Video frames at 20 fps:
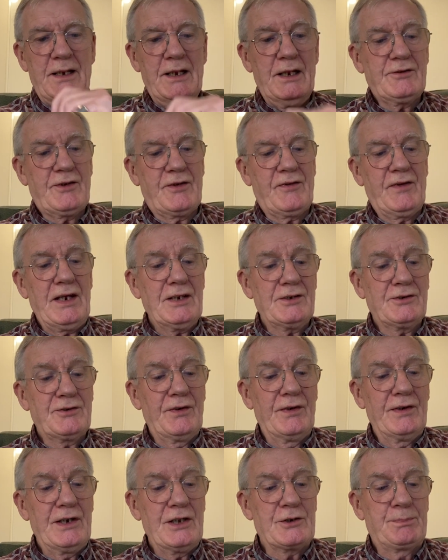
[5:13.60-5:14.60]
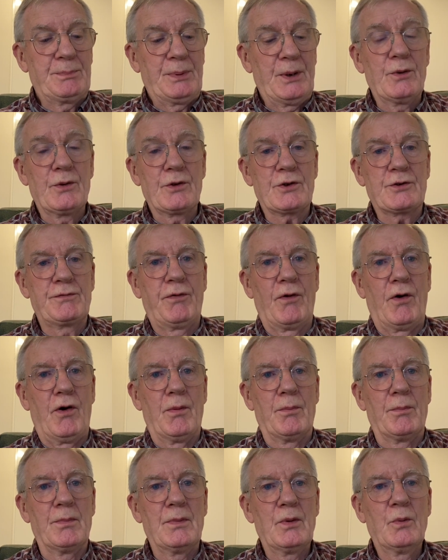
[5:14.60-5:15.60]
It's theatre in its purest
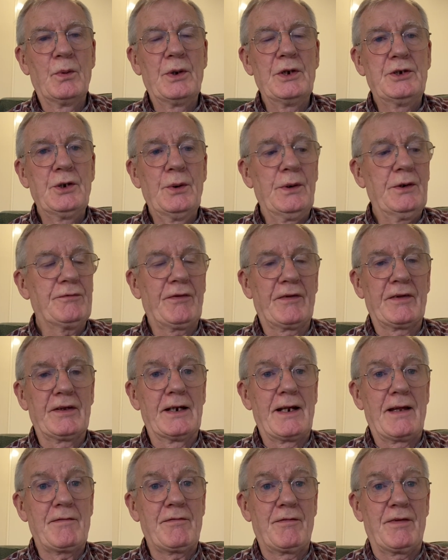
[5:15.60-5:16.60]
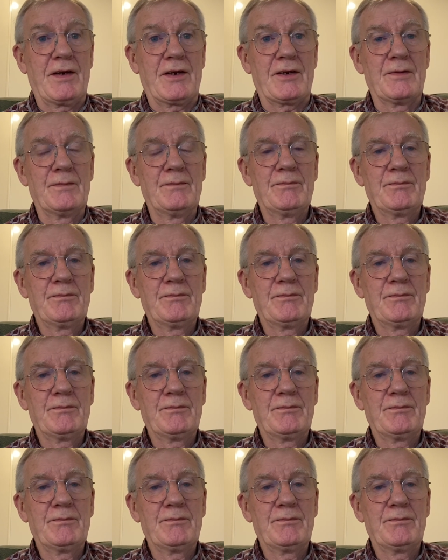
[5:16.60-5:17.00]
form. We do it for the love of it.